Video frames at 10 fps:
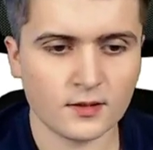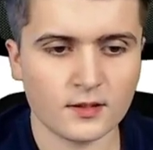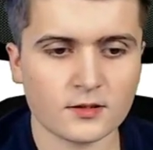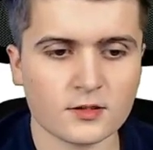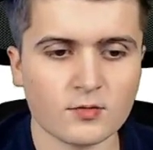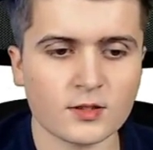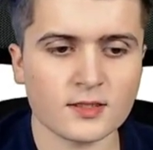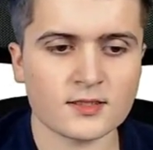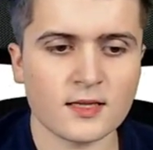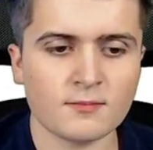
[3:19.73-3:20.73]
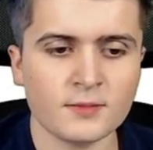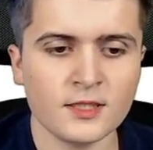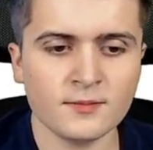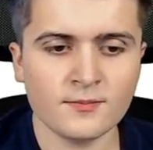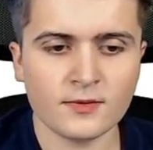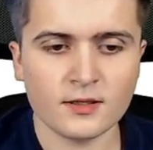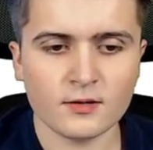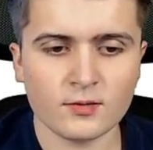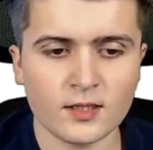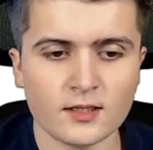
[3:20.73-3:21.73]
So what does it mean?
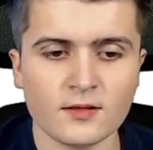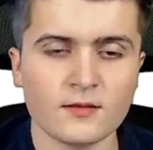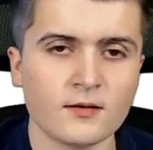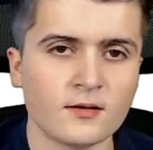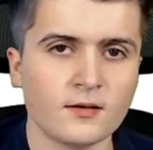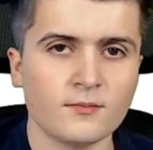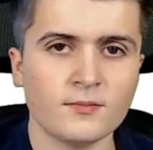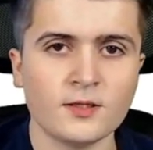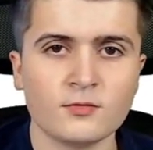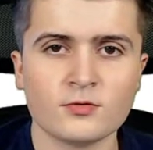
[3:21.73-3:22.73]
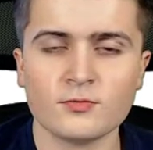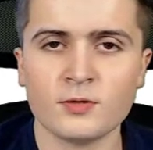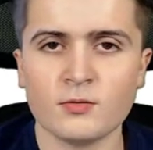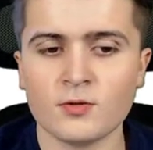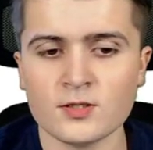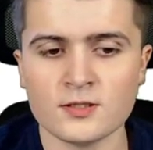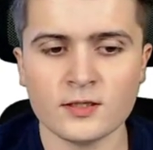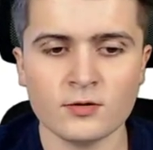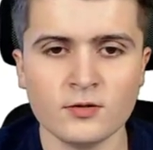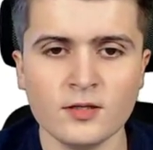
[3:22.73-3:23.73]
Well, in the middle group
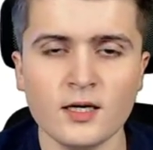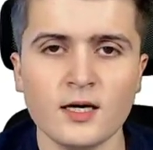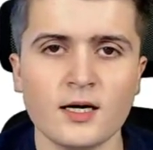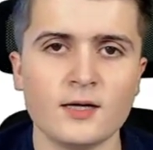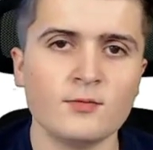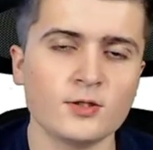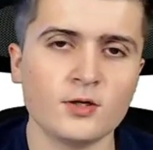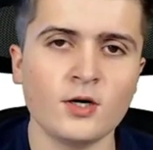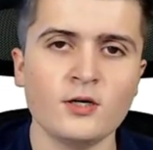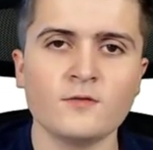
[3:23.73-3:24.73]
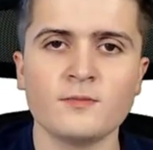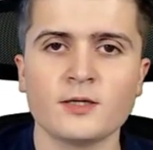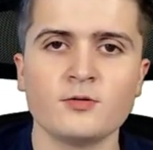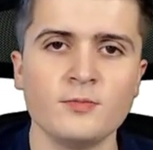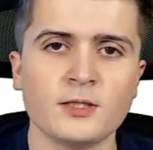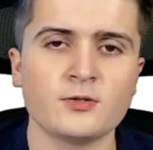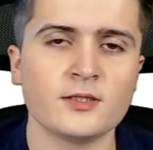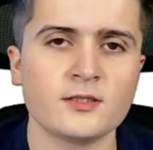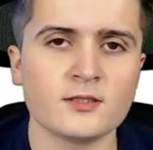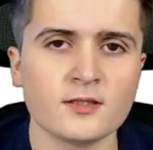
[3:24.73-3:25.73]
10, I want all of my group
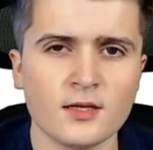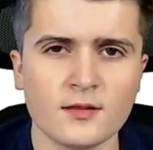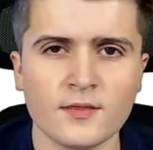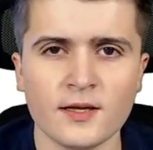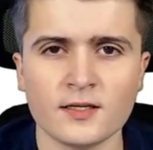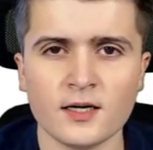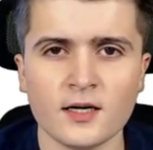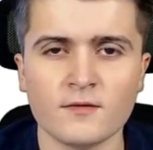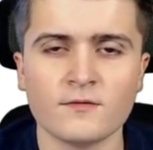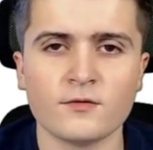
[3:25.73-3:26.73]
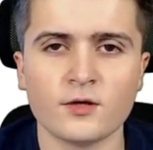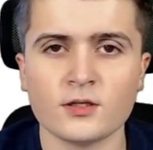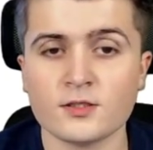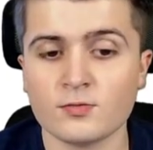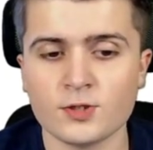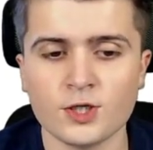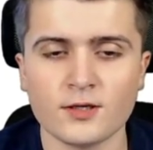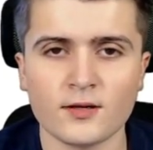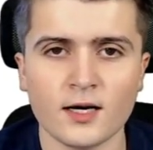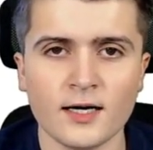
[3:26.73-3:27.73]
addresses that are for switching the
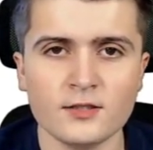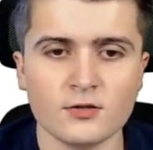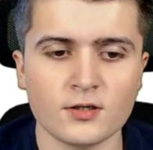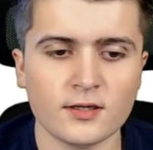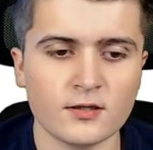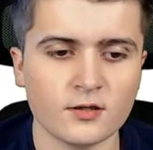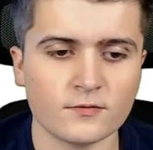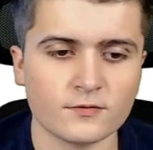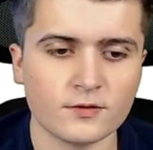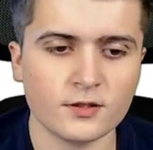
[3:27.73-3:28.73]
light on and off.